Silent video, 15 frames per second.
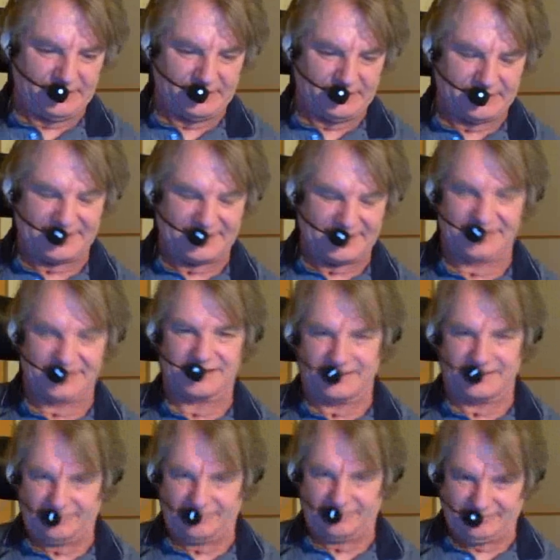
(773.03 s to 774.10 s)
that's good.
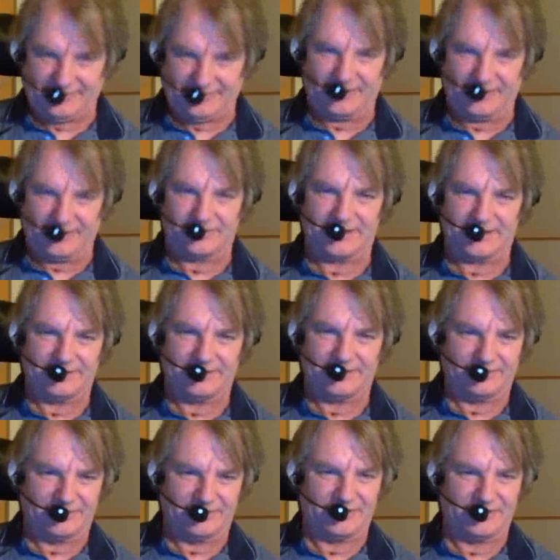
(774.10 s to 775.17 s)
Okay,
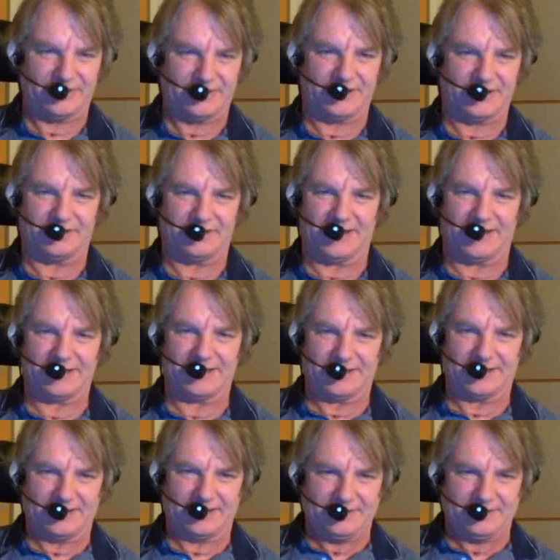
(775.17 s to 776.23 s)
we'll do good right
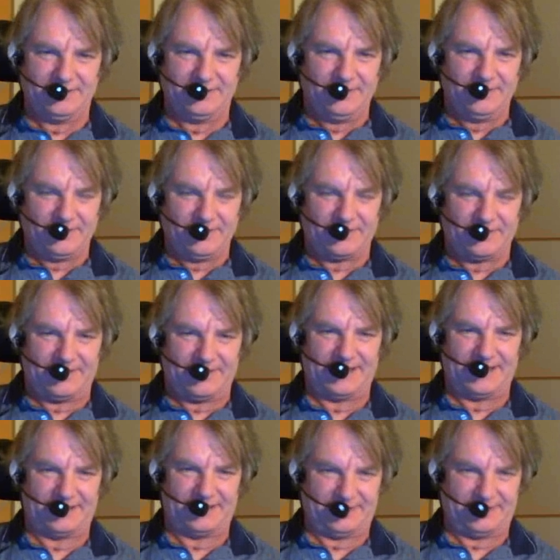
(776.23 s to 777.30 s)
there. Go ahead
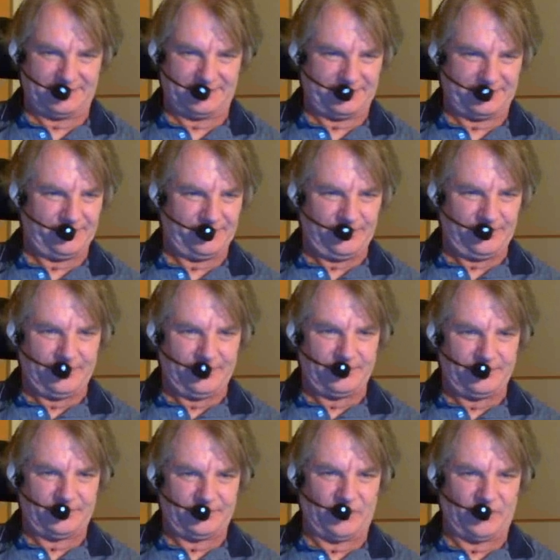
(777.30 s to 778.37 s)
and
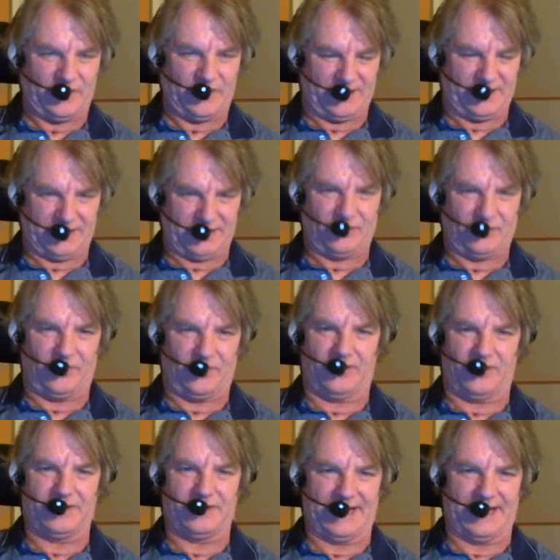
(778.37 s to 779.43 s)
point it at the wall
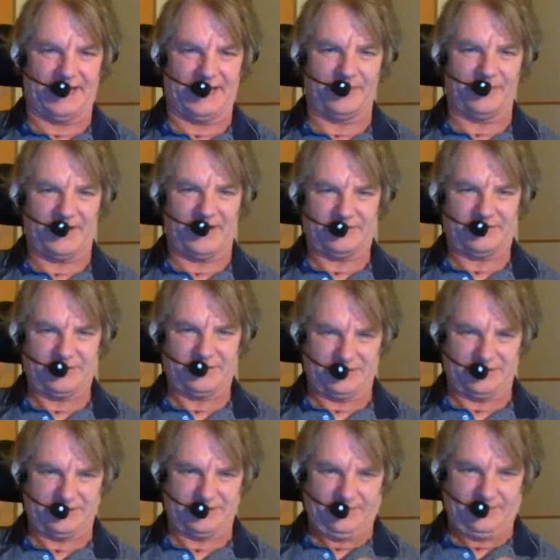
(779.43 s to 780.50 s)
and hang it back on the hook,
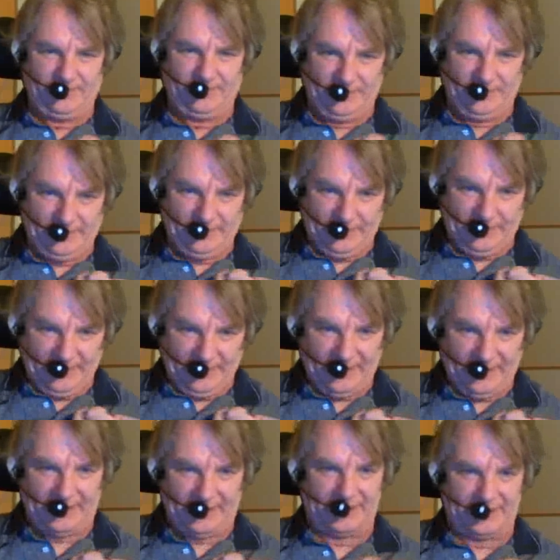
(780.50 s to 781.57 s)

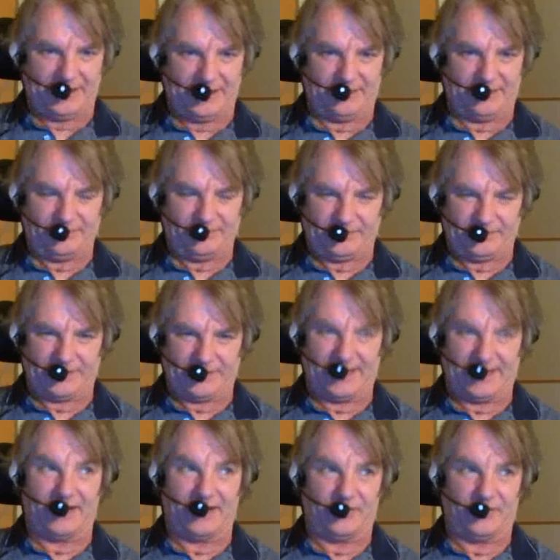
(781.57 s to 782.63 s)
and then put
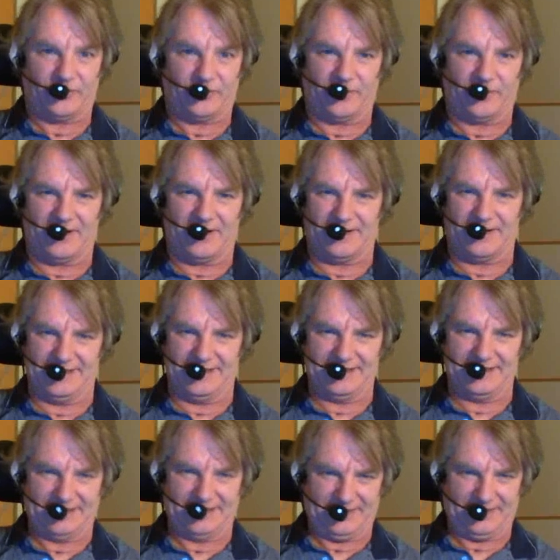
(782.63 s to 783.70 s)
that hose behind it.
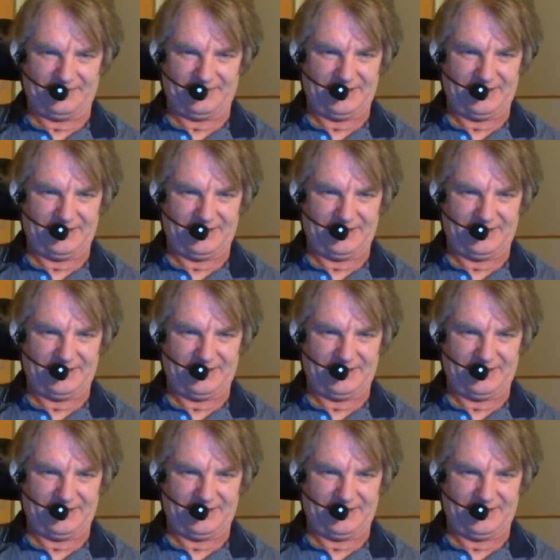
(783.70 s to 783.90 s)
That way